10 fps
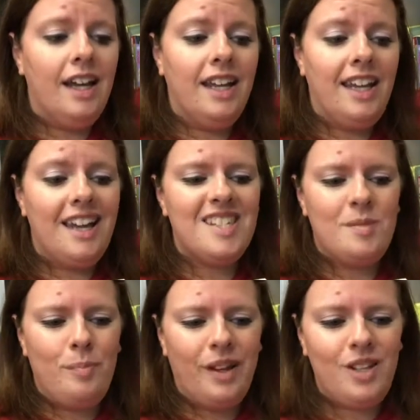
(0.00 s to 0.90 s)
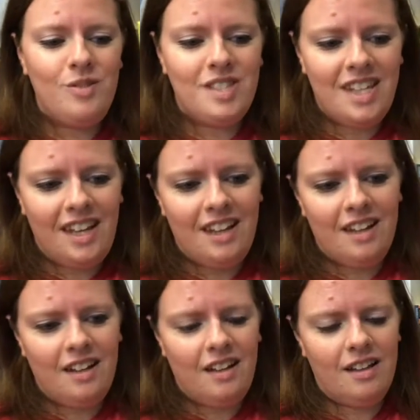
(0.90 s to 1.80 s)
"Yes, but you see,"
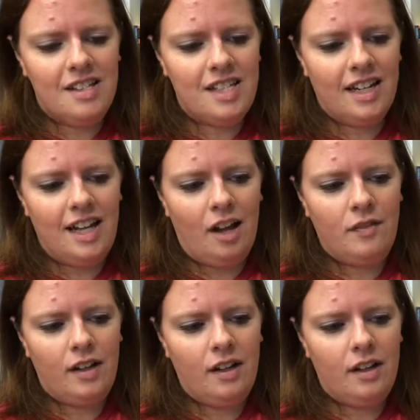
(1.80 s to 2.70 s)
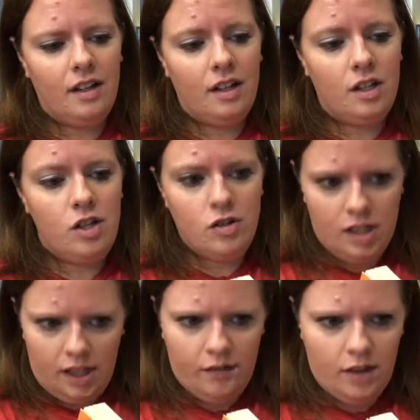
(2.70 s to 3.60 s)
said Calvin, "you
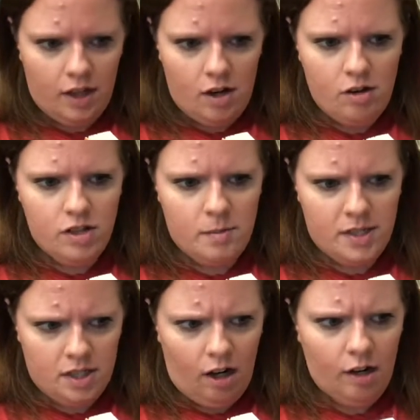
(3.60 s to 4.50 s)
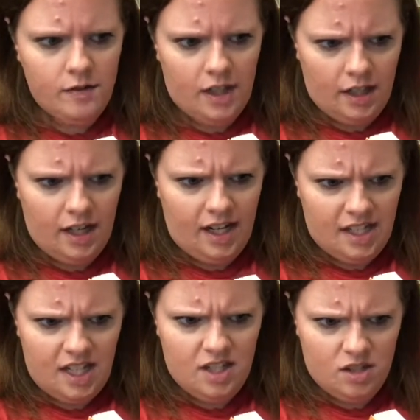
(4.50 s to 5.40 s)
delivered the note to Miss Zarbs on the
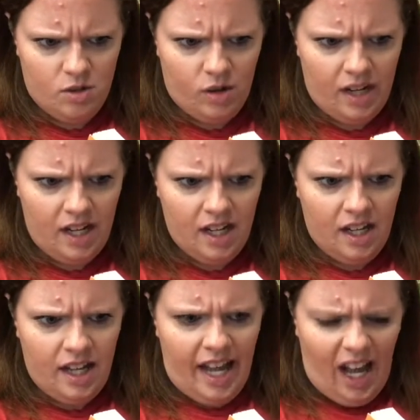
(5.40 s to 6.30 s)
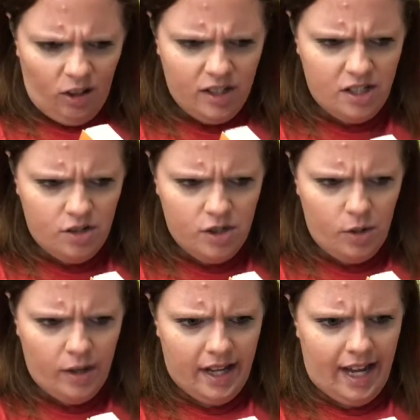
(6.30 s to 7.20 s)
19th story? How did you
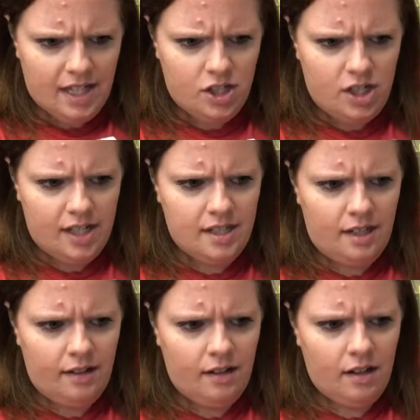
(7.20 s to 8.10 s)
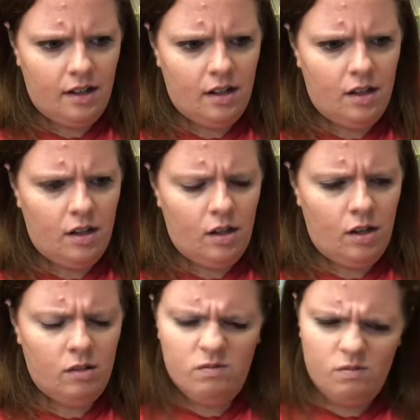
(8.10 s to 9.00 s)
do it?" asked Jason.
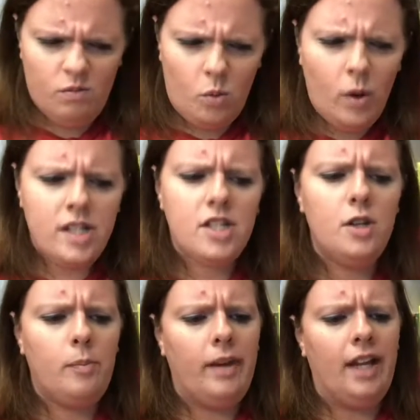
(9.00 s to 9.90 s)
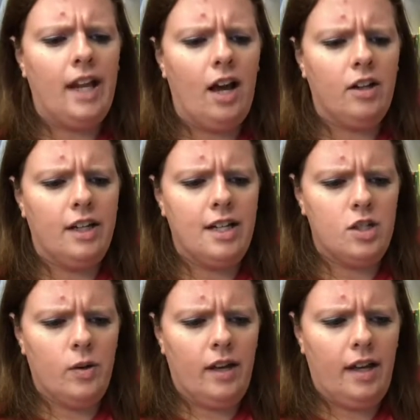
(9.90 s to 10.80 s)
"What do you mean, how did he
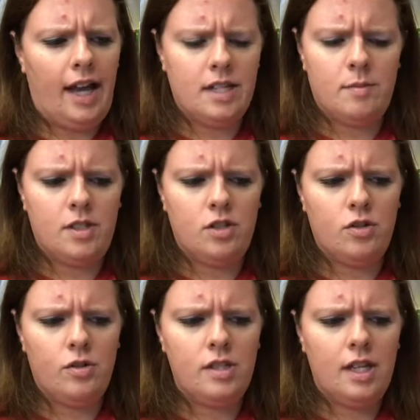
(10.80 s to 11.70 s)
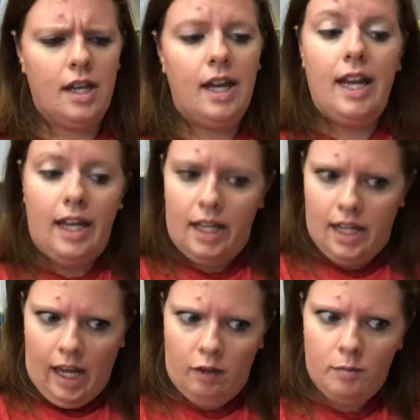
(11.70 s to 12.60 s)
do it?" asked Mrs. Jules. "He
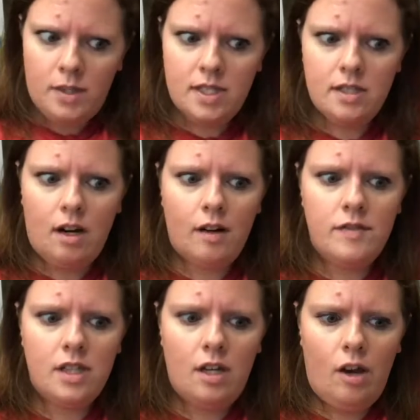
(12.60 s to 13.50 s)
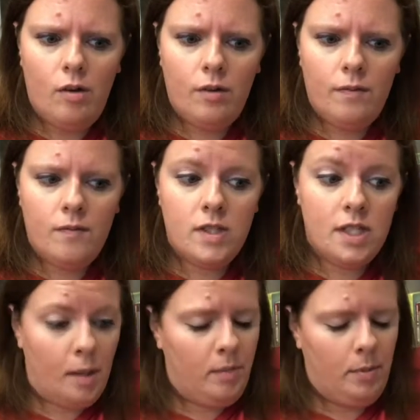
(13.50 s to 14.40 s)
gave Miss Zarbs the note.
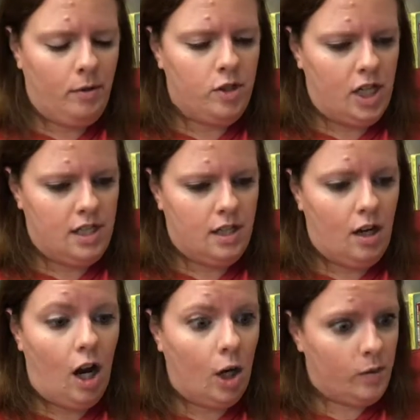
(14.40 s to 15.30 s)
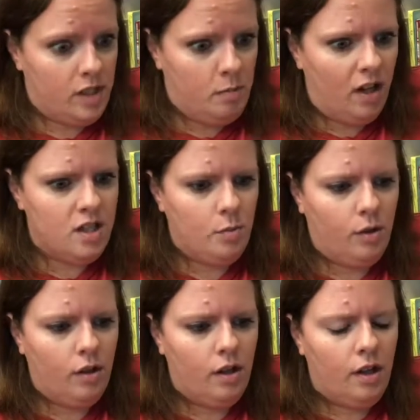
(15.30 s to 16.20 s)
Some people, Jason, are
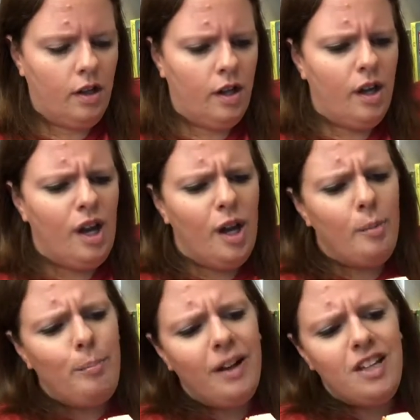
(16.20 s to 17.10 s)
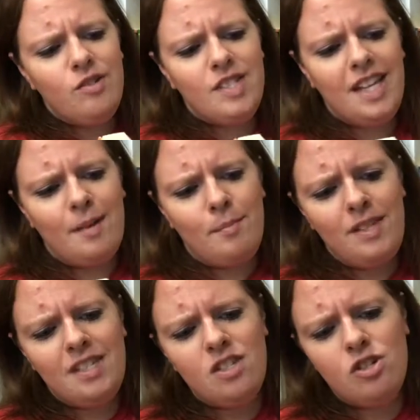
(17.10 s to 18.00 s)
responsible." "But you see,
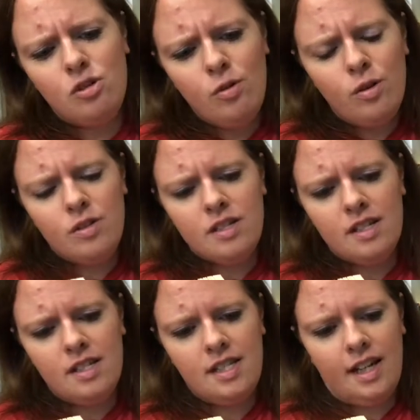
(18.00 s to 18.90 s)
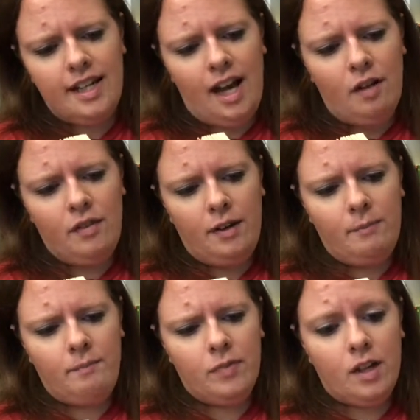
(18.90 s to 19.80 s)
Mrs. Jules," said
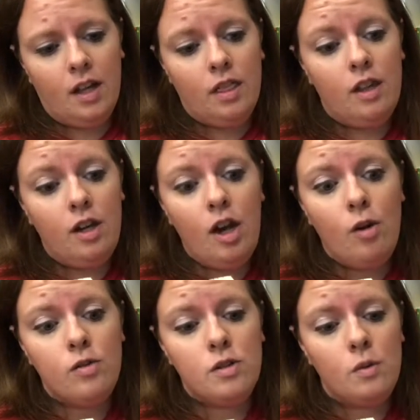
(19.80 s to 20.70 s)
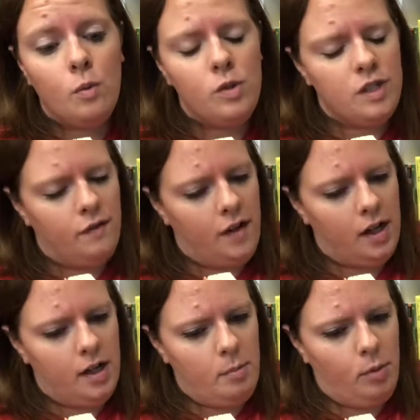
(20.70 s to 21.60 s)
Calvin, The note was
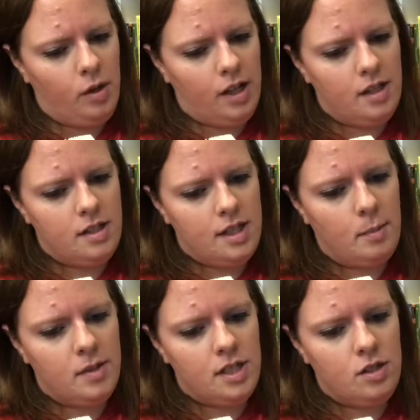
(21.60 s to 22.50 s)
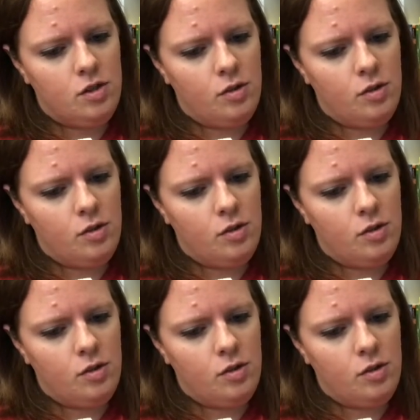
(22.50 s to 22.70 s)
very important, said Mrs.